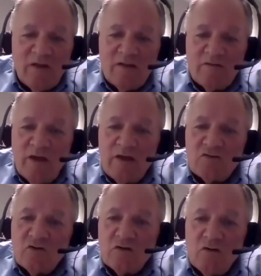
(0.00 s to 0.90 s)
they
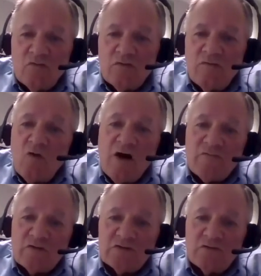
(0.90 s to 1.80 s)
took an oath of
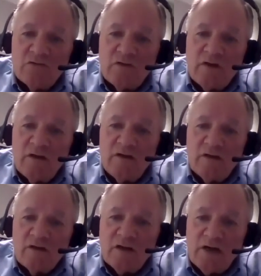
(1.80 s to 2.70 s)
office to the
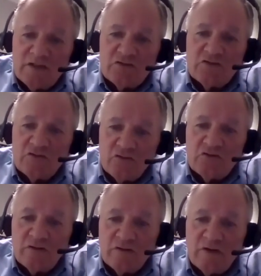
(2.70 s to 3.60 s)
Constitution.